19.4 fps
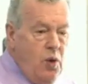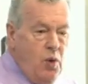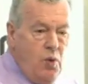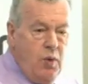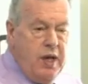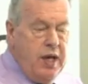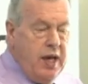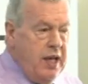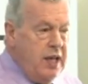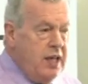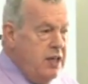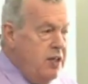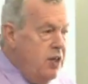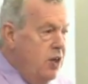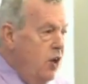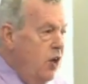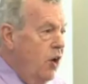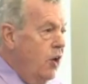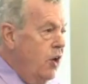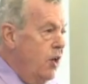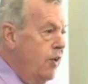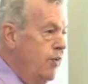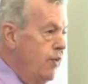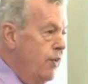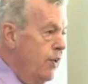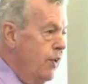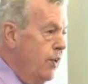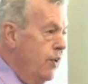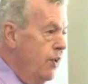we added olive
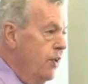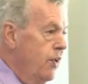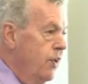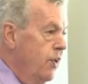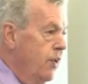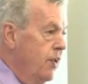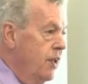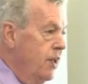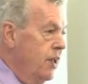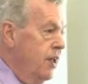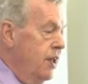oil